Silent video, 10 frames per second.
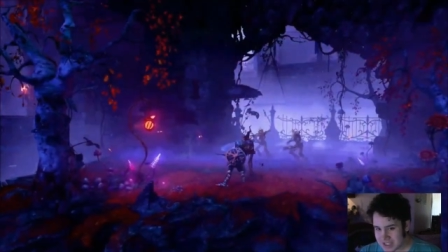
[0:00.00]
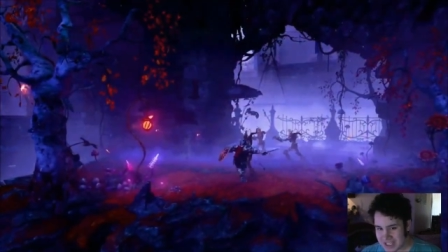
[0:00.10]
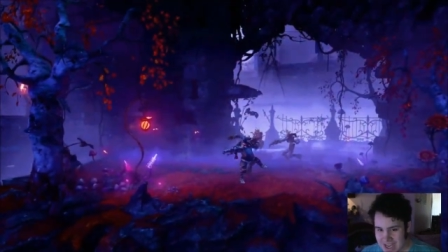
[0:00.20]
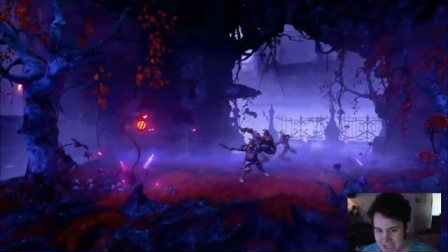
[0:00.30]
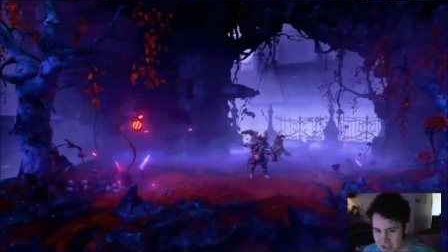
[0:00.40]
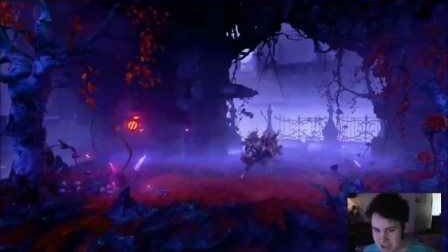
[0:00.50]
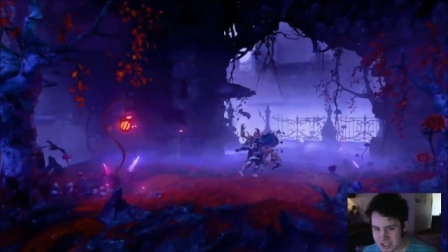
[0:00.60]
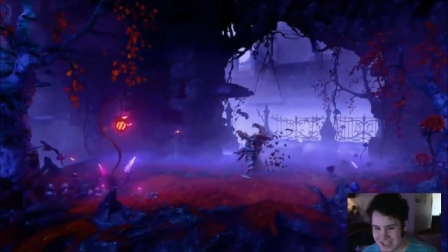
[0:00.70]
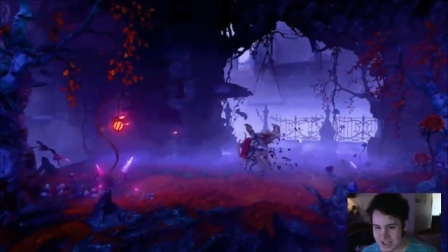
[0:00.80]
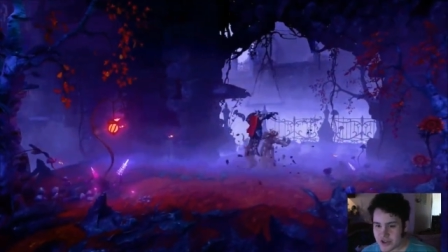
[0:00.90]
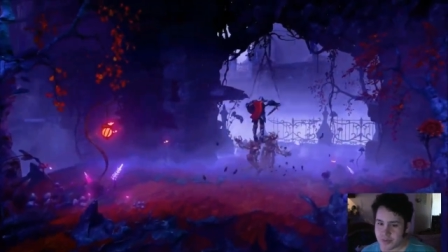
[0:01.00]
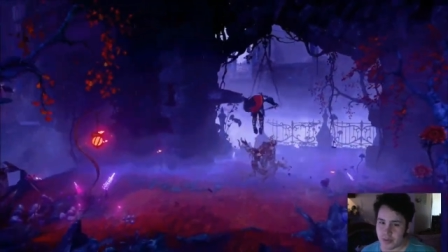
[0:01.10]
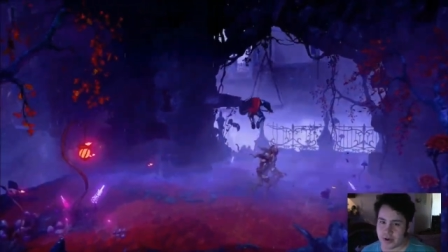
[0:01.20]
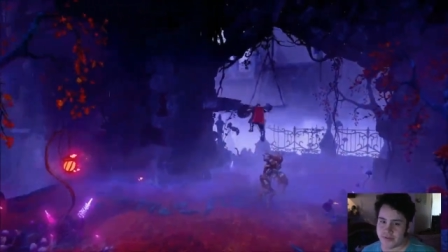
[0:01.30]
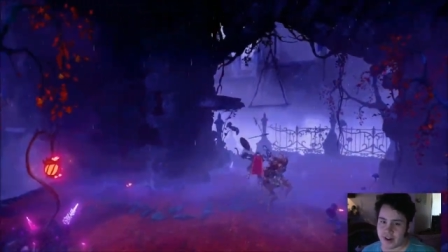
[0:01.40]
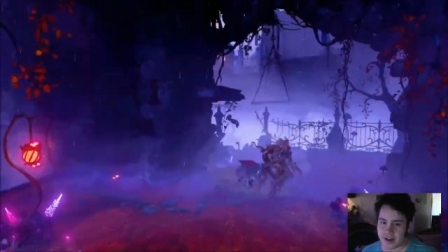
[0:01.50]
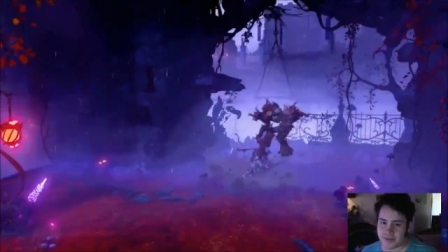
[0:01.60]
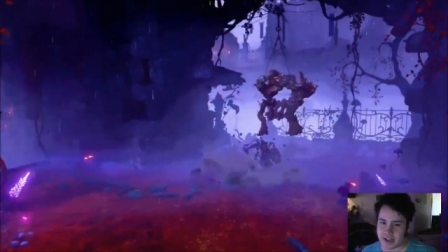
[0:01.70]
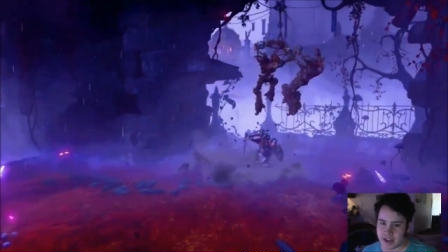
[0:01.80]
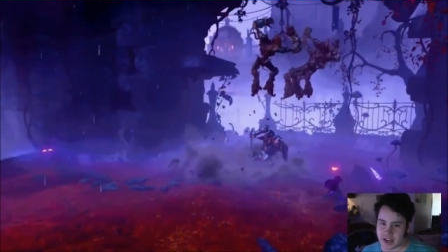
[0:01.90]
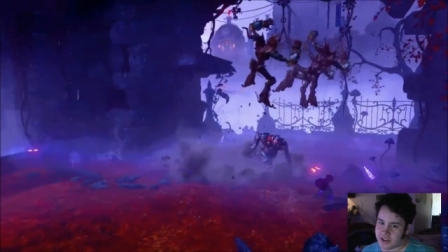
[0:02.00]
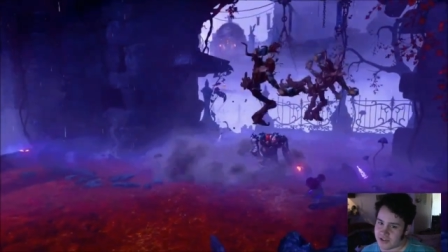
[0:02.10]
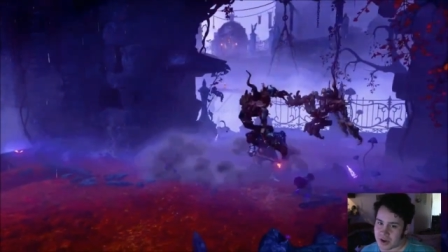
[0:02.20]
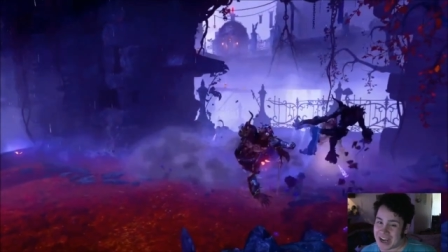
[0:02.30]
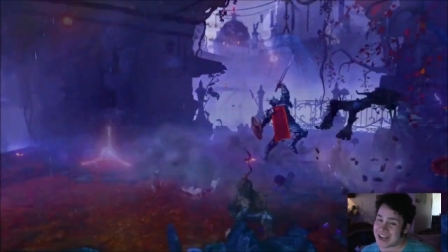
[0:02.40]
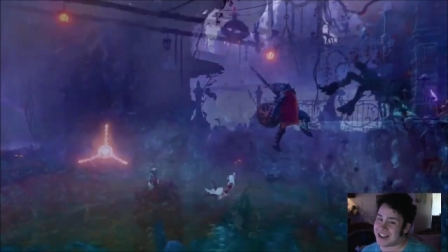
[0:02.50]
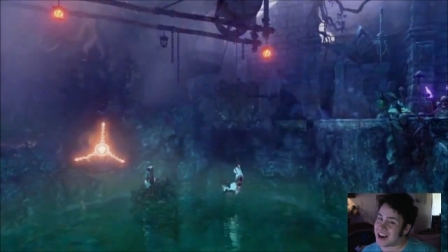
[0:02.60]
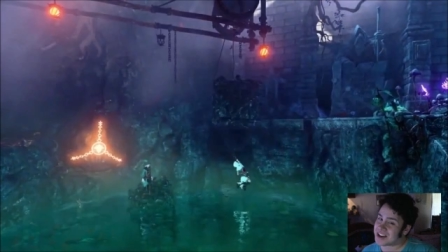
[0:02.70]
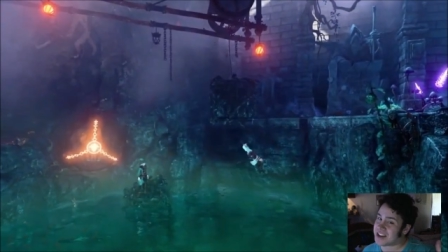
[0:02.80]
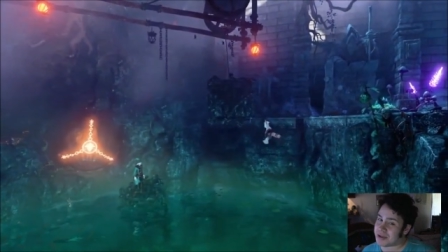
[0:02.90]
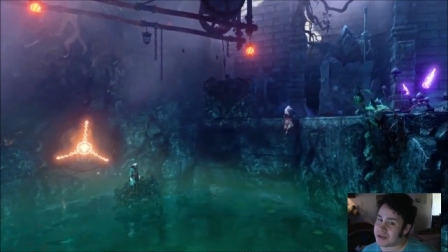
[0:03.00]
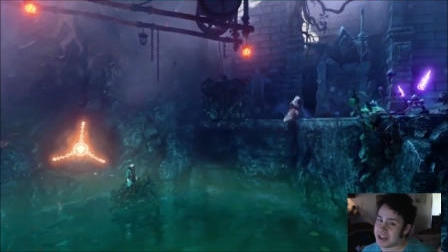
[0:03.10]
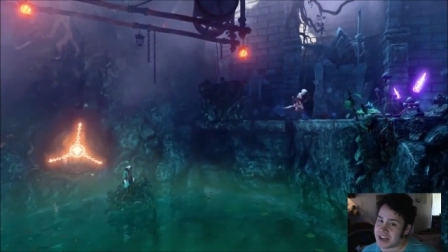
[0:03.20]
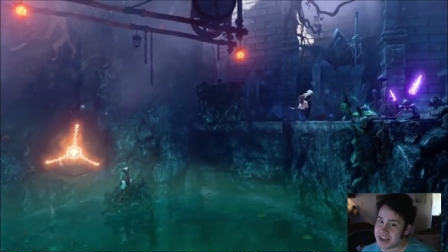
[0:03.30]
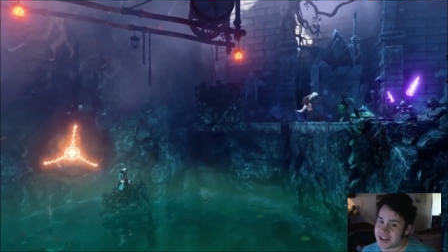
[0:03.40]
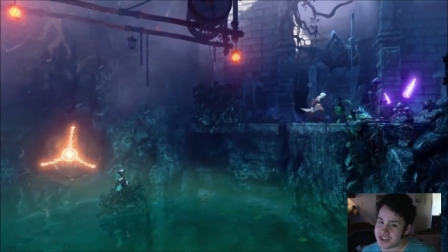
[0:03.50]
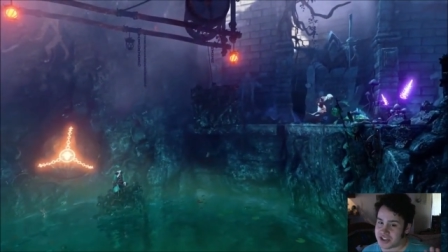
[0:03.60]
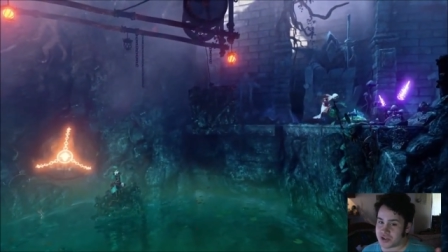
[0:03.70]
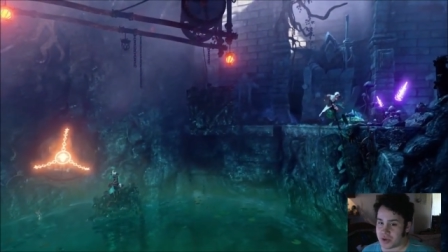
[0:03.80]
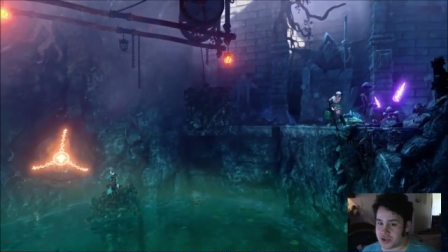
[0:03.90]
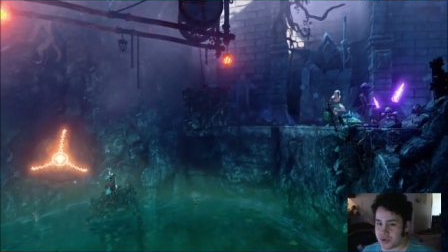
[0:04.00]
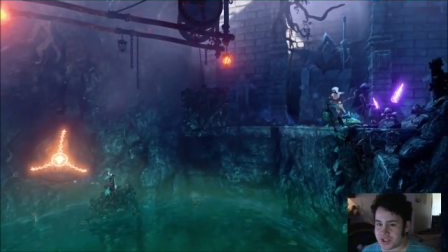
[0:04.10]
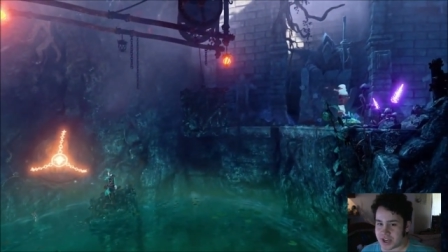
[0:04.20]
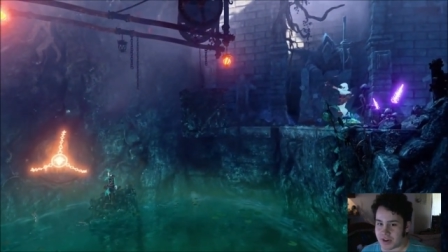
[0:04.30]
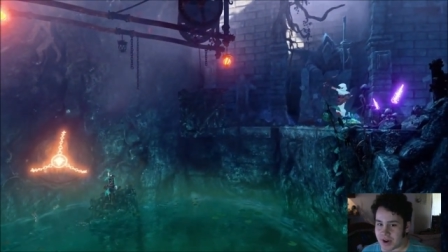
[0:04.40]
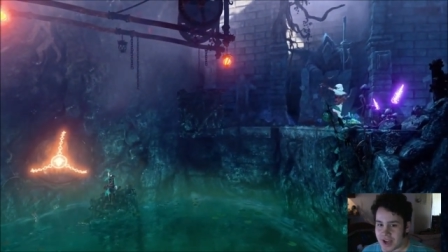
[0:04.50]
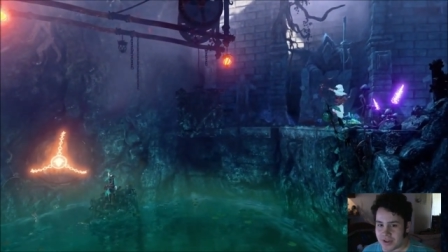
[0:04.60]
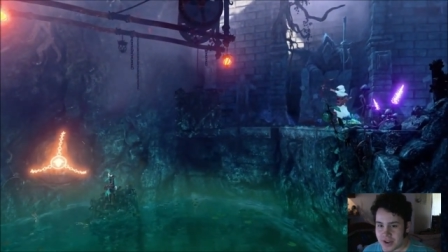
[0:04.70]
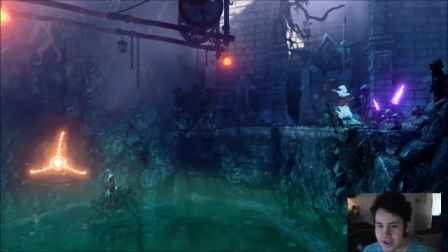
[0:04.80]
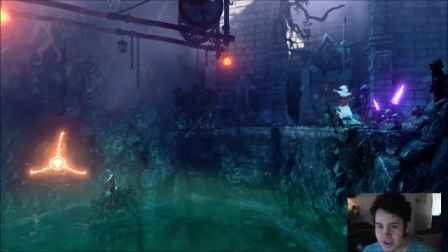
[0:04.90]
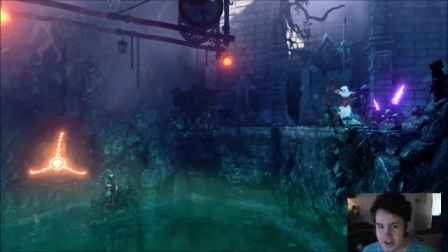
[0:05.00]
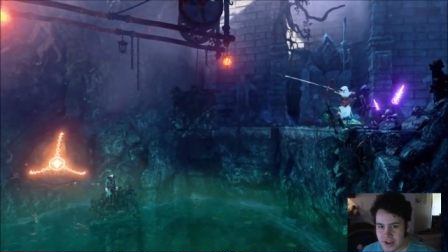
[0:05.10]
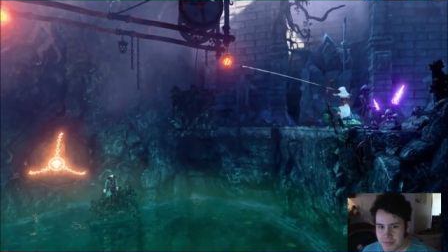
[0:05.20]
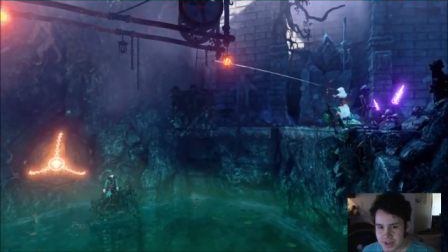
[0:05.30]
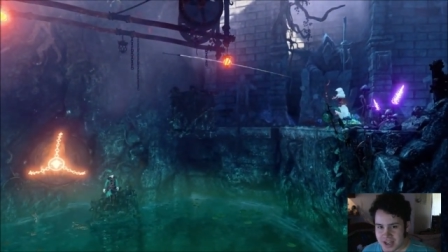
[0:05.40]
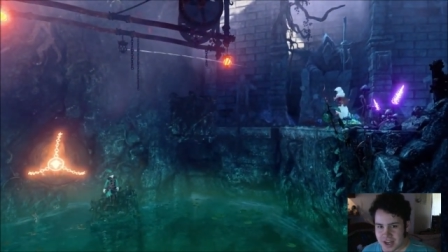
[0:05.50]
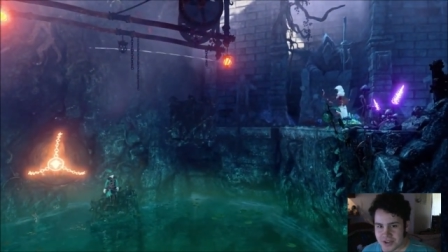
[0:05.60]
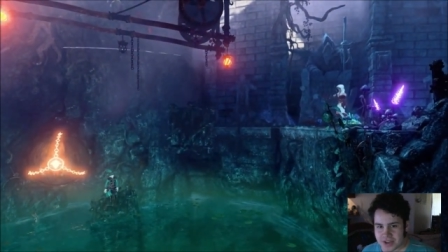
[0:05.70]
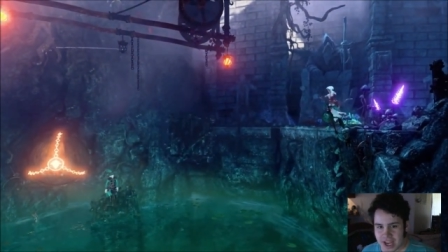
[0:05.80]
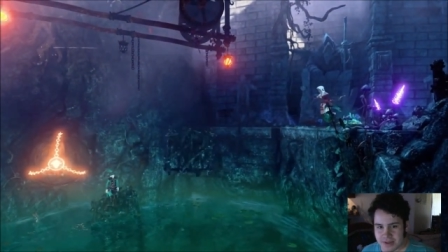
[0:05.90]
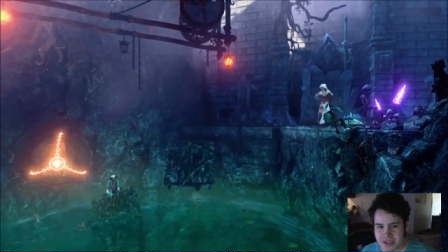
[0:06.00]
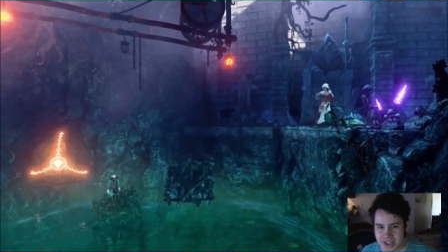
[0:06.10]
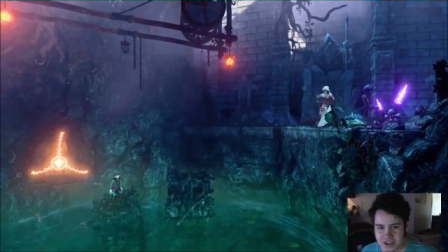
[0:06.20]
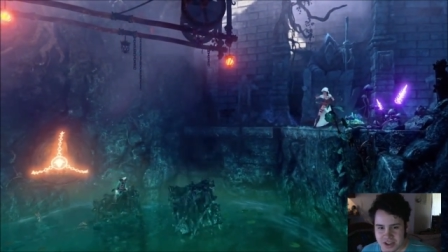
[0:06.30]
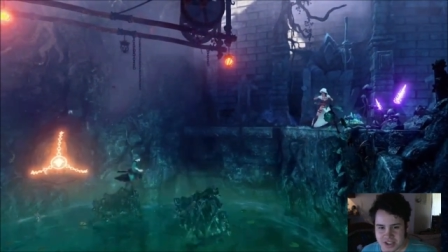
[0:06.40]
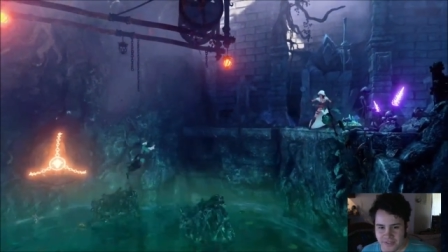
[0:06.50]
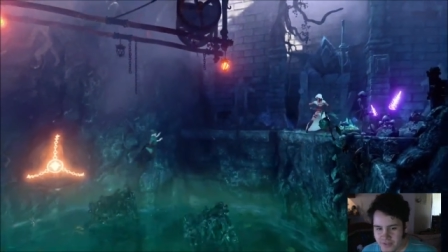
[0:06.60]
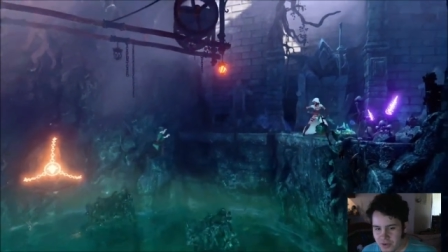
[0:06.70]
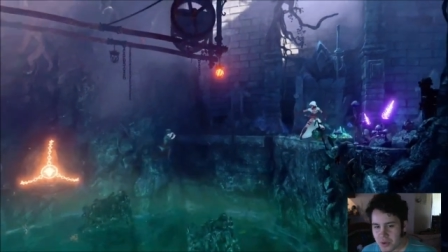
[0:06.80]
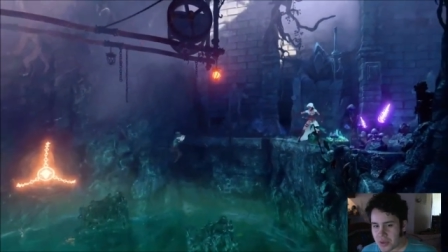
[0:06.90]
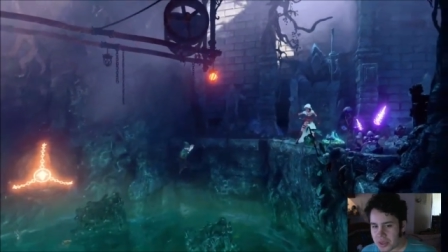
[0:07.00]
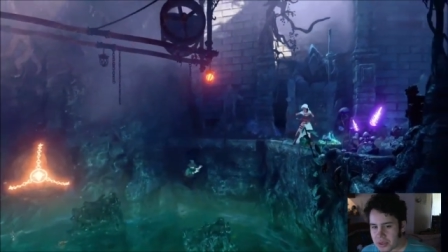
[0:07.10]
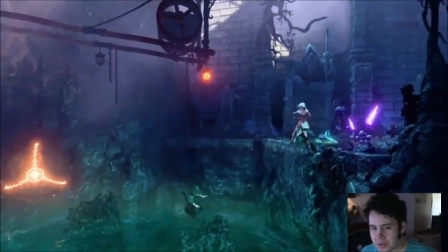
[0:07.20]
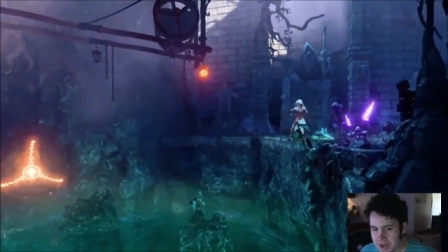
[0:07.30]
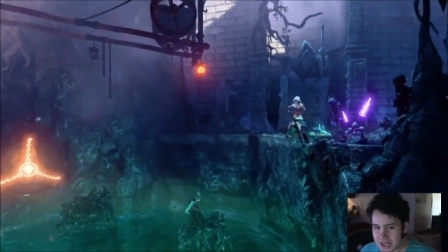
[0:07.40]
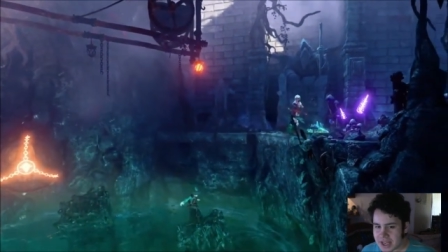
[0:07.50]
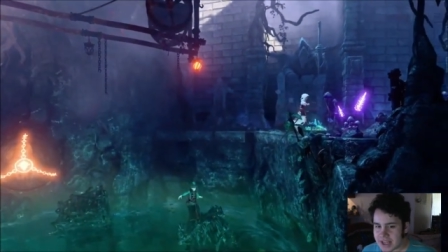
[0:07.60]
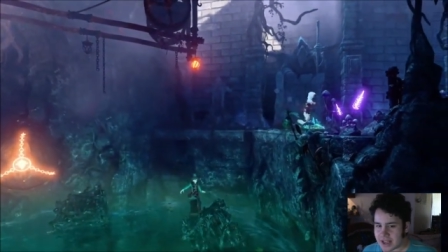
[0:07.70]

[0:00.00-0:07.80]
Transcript: it kind of looks like 2.5D, like it's still kind of locked in a plane, just sort of twisting around. But then other times it looks full 3D.